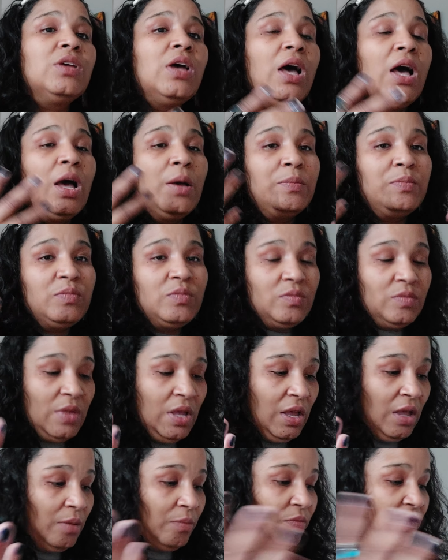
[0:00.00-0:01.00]

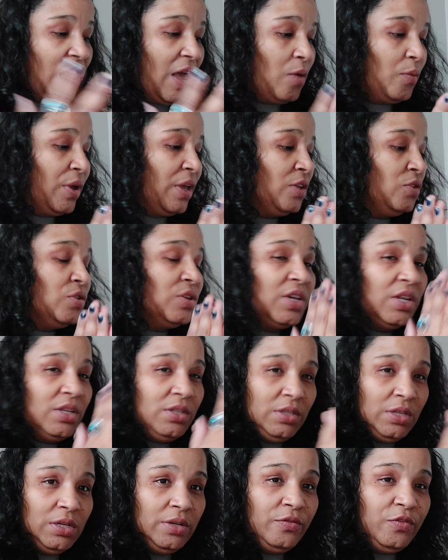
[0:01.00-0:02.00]
That way you
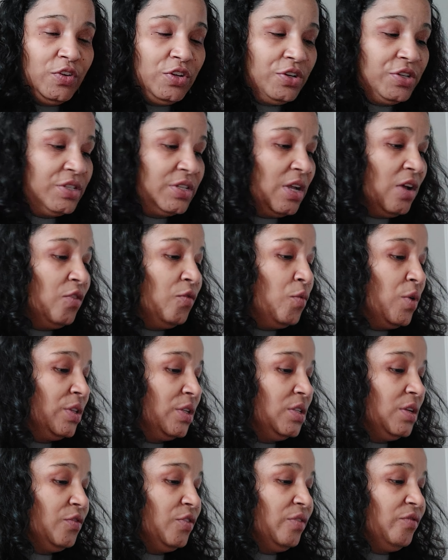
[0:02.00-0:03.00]
can look for yourself what
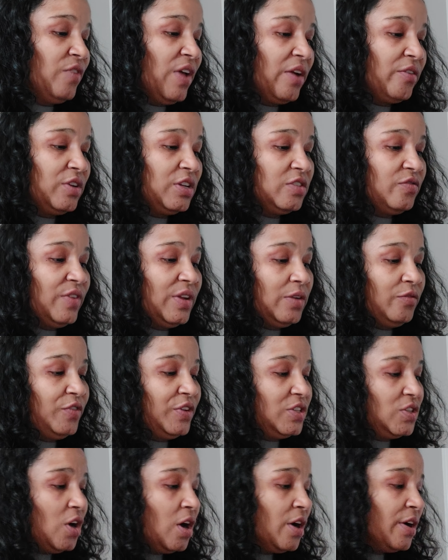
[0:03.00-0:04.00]
the different various
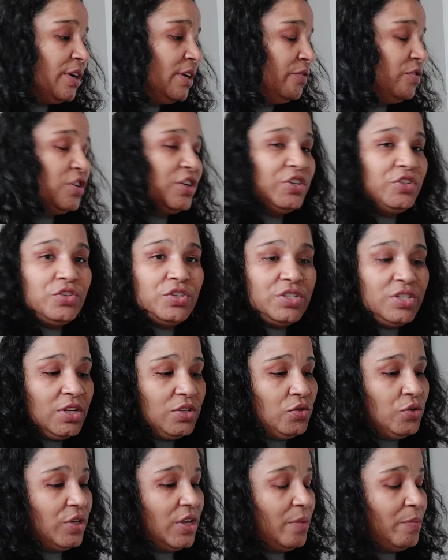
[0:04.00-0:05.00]
benefits are. And if you're
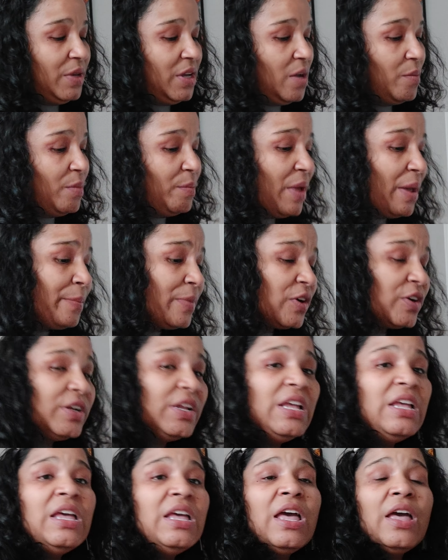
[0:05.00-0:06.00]
interested, you can become a member.
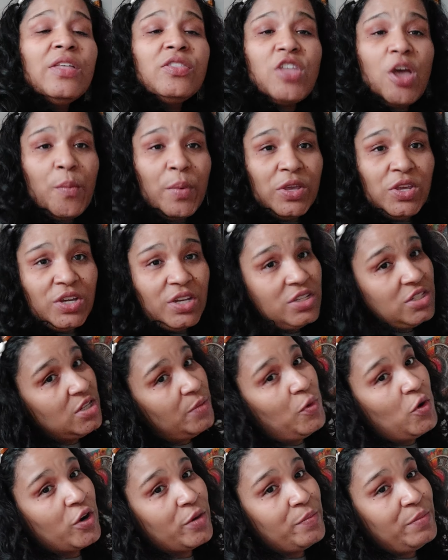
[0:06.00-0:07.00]
That way you can
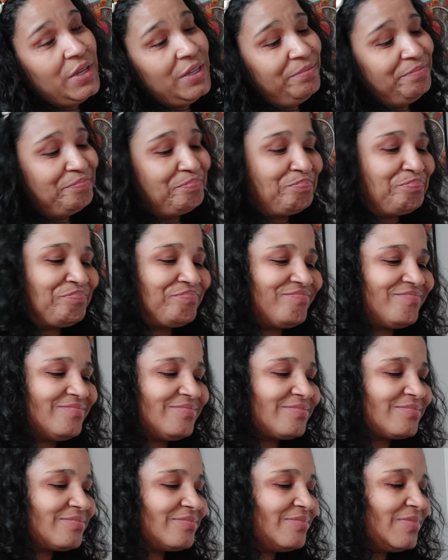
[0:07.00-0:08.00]
support me
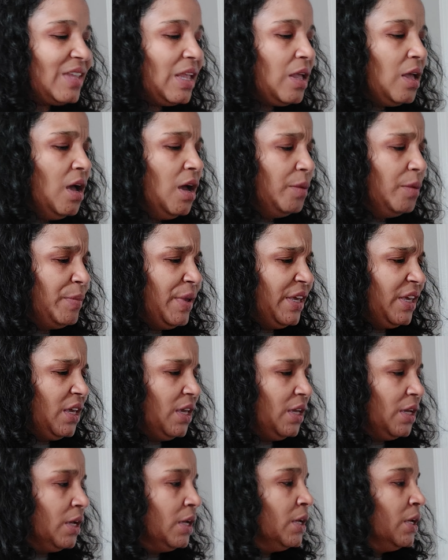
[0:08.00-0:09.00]
on
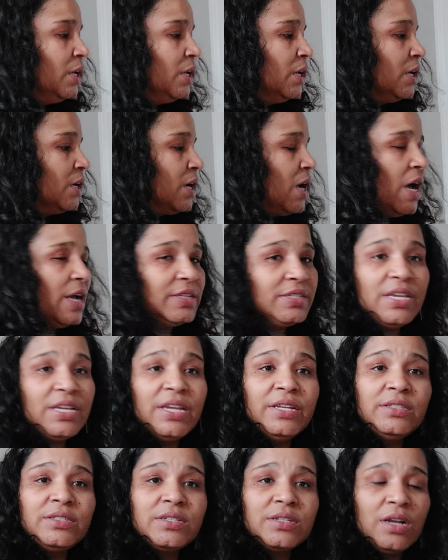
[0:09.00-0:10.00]
making
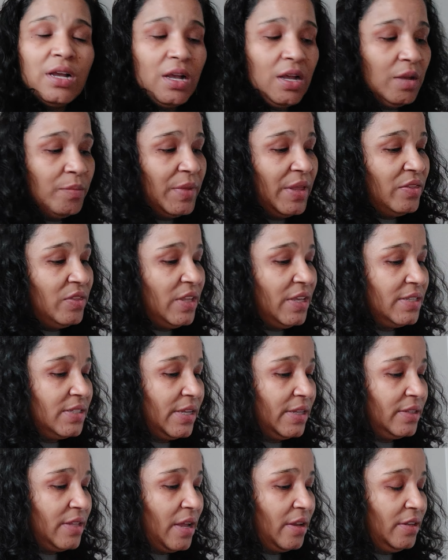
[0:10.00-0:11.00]
content and things
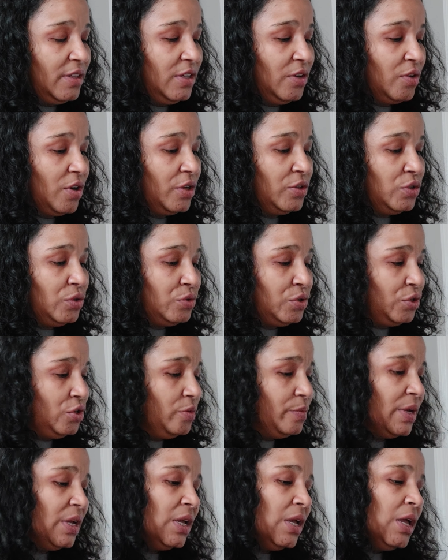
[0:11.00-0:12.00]
like that here on
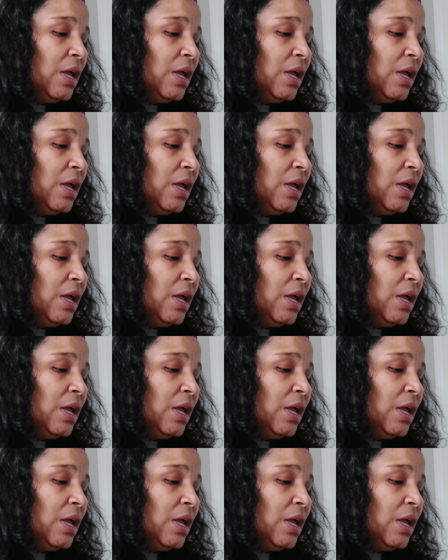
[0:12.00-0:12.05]
YouTube.